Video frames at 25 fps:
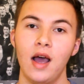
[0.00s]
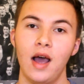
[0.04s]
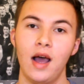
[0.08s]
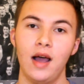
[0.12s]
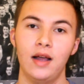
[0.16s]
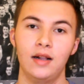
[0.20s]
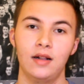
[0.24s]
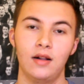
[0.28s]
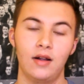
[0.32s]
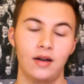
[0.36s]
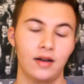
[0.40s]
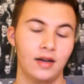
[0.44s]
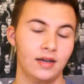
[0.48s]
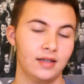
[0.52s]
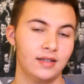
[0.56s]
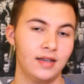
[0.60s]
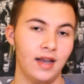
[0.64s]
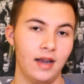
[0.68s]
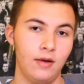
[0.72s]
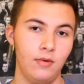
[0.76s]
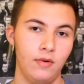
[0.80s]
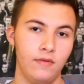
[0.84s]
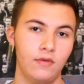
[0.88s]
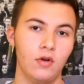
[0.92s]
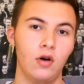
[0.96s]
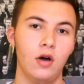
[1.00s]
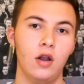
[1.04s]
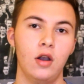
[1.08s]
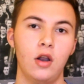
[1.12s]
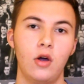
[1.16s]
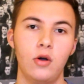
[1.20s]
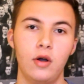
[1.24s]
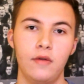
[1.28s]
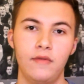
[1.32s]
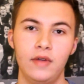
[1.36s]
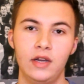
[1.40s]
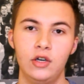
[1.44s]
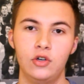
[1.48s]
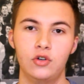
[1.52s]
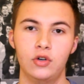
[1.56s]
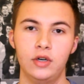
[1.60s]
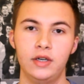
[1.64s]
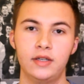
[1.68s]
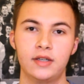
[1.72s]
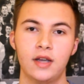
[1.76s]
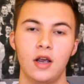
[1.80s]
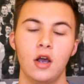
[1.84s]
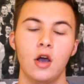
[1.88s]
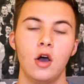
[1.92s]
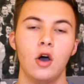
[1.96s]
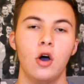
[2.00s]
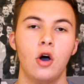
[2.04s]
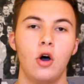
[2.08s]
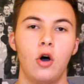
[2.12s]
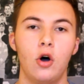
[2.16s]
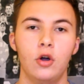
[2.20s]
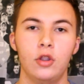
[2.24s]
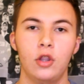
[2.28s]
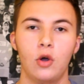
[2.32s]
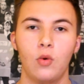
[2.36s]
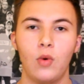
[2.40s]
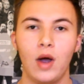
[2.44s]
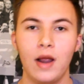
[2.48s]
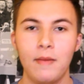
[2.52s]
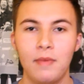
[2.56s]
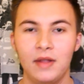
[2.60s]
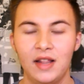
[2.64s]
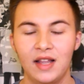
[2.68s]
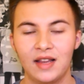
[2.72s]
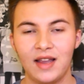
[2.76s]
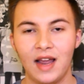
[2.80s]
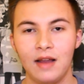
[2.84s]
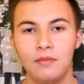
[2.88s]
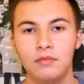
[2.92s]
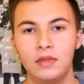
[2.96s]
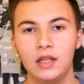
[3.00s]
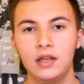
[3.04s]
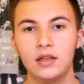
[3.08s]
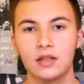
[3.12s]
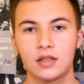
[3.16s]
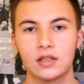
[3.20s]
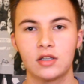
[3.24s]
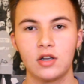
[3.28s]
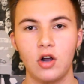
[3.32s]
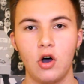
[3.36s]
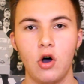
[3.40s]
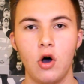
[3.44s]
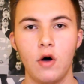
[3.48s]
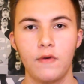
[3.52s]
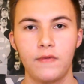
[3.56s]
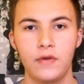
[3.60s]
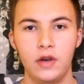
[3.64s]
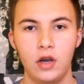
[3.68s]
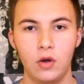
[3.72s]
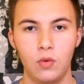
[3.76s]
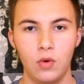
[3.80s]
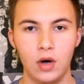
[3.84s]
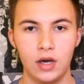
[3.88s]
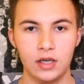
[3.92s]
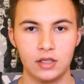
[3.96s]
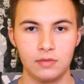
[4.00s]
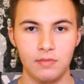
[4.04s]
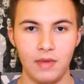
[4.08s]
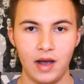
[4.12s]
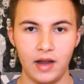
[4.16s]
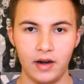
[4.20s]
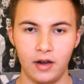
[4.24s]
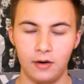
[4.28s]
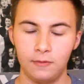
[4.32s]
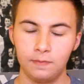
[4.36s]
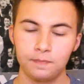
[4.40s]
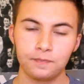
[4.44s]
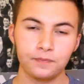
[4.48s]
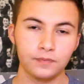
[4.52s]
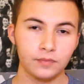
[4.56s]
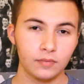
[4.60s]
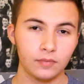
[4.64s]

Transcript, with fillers: And like I say, we've got a load of injuries on the way. But the game didn't start off in the worst manner.